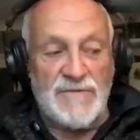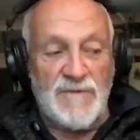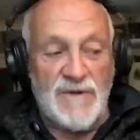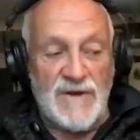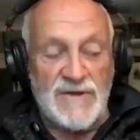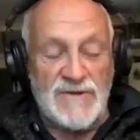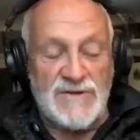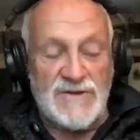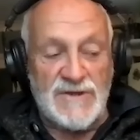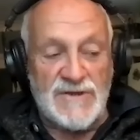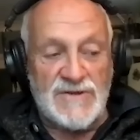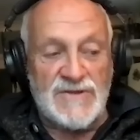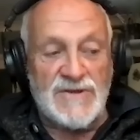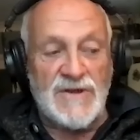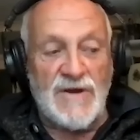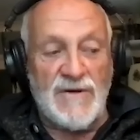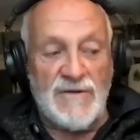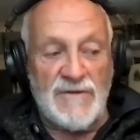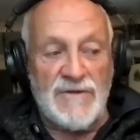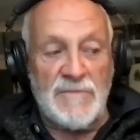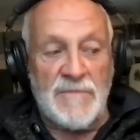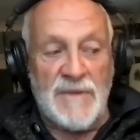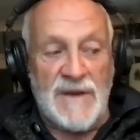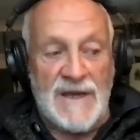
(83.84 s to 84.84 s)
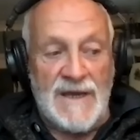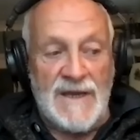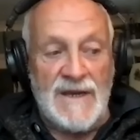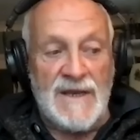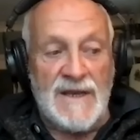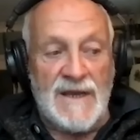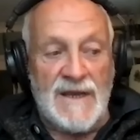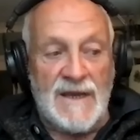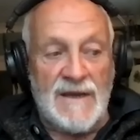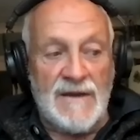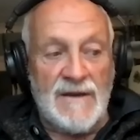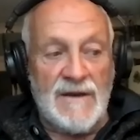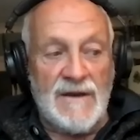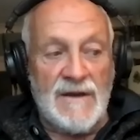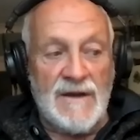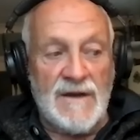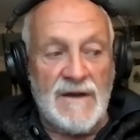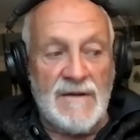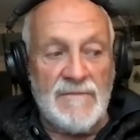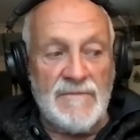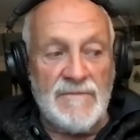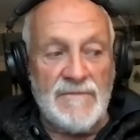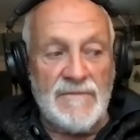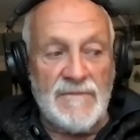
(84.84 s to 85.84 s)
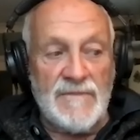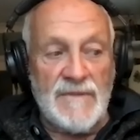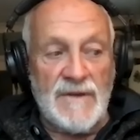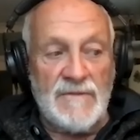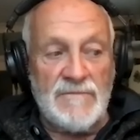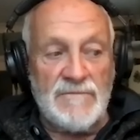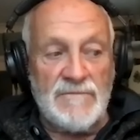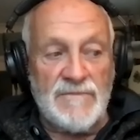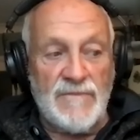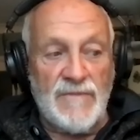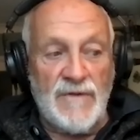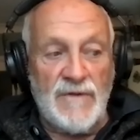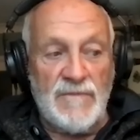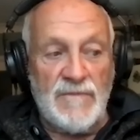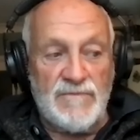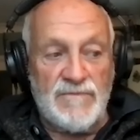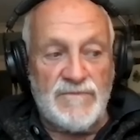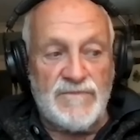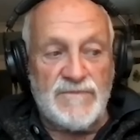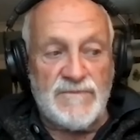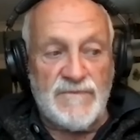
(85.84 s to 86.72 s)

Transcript: let's just start at the beginning, and we